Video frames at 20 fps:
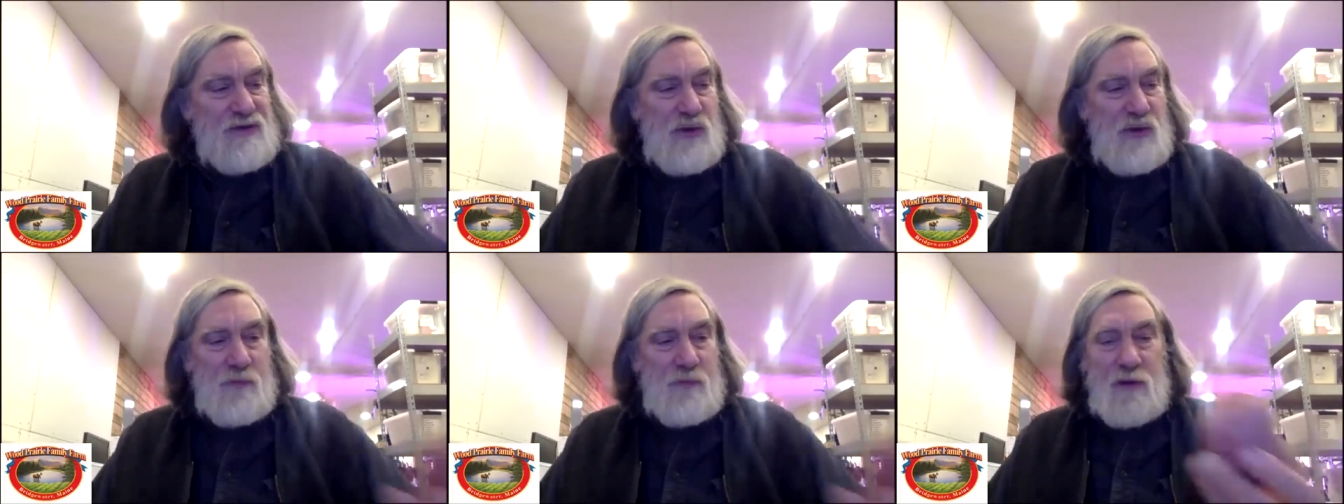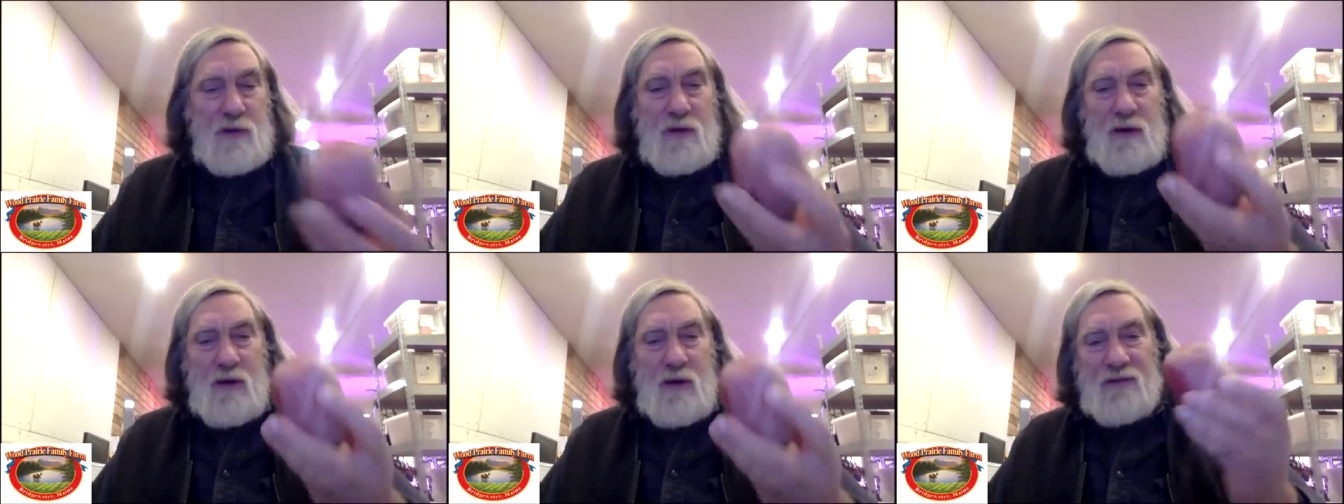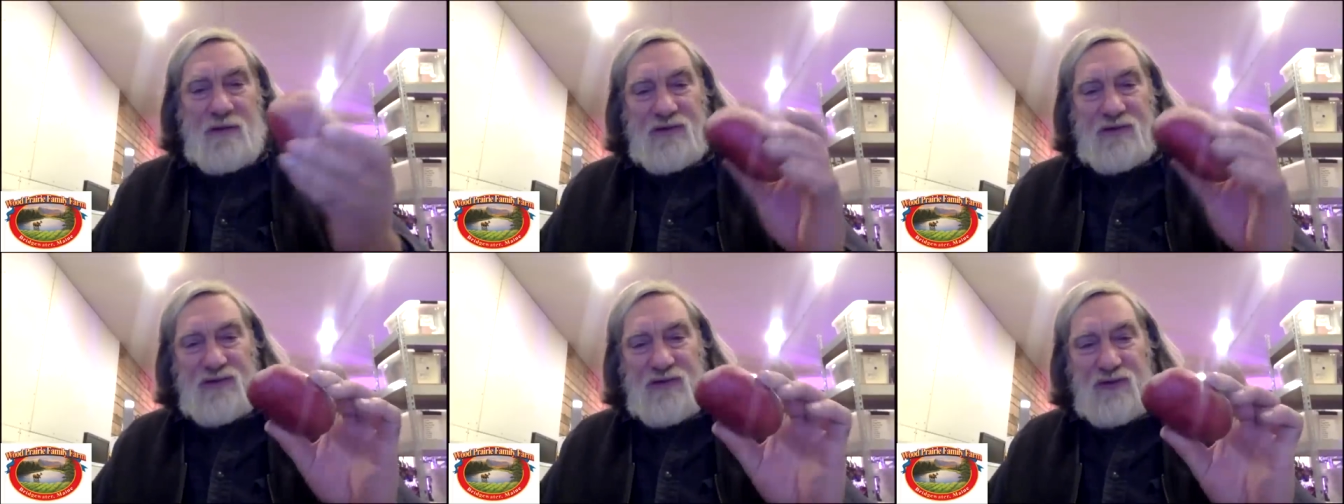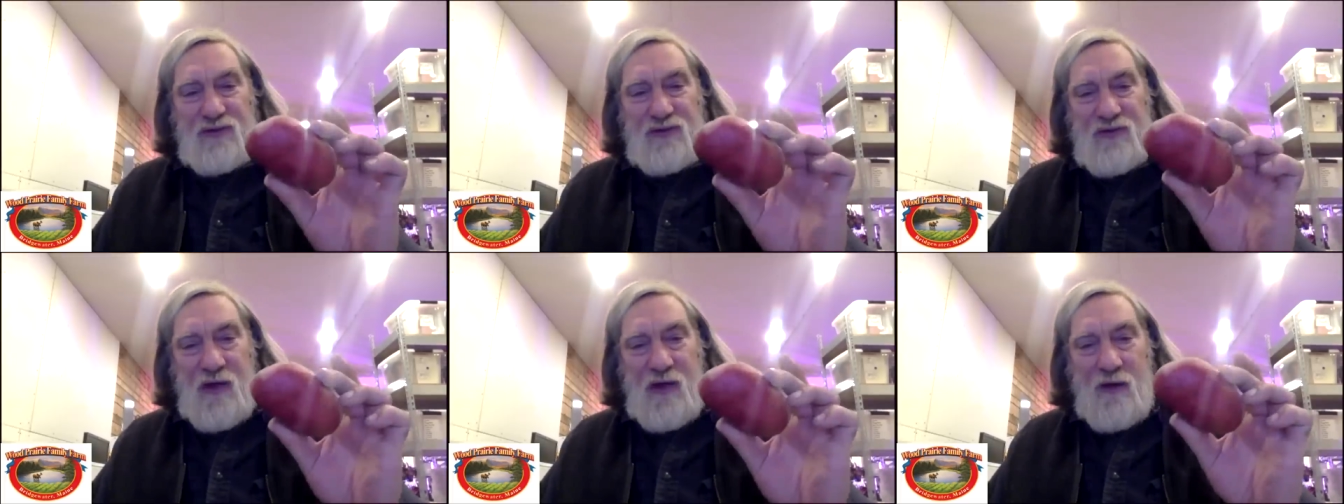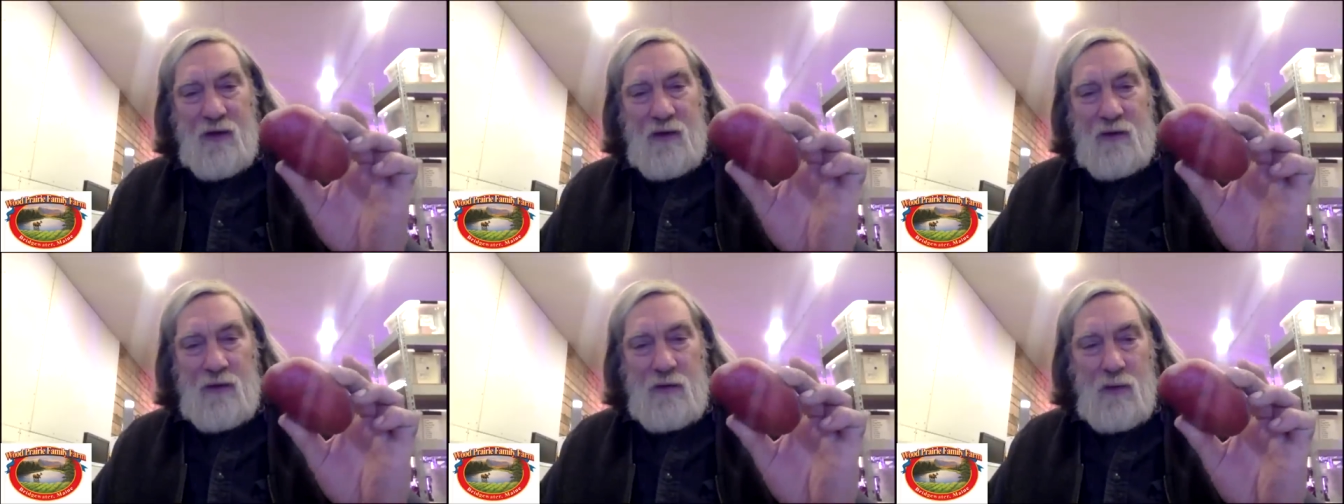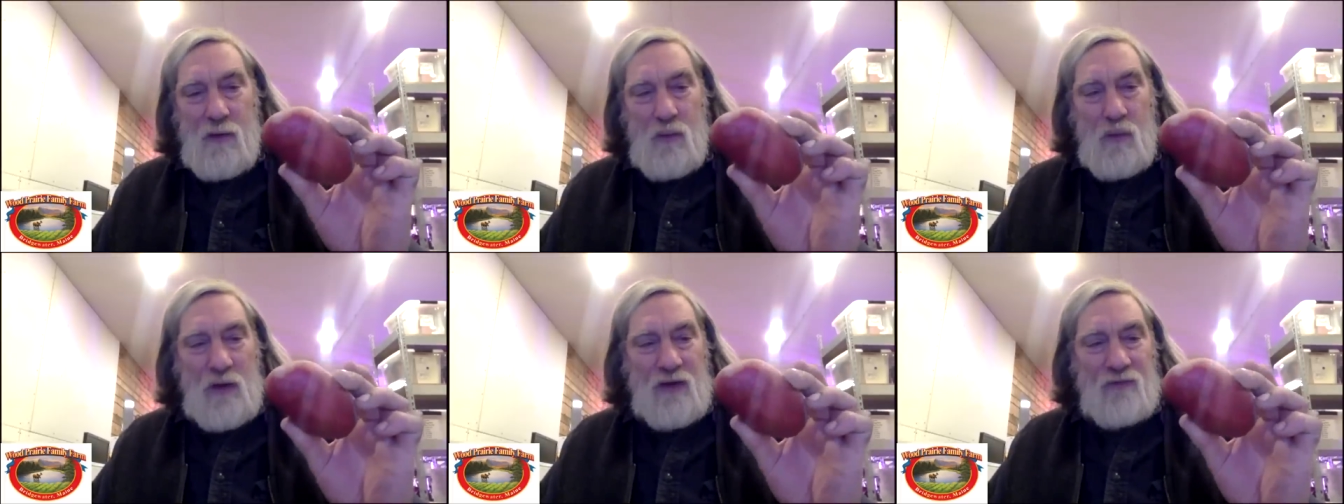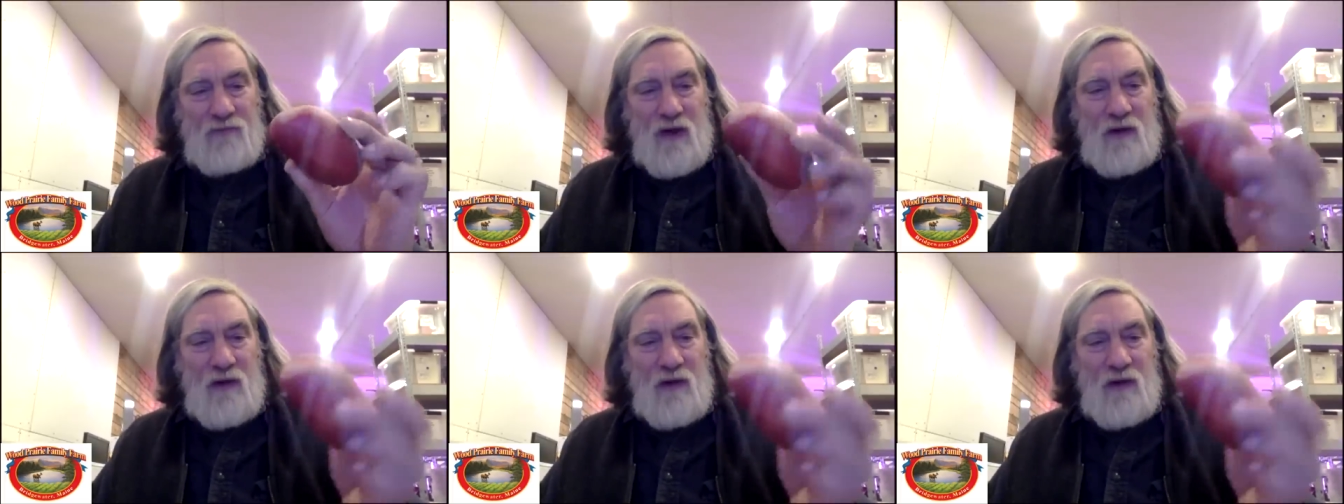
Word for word: seed tuber, this is uh,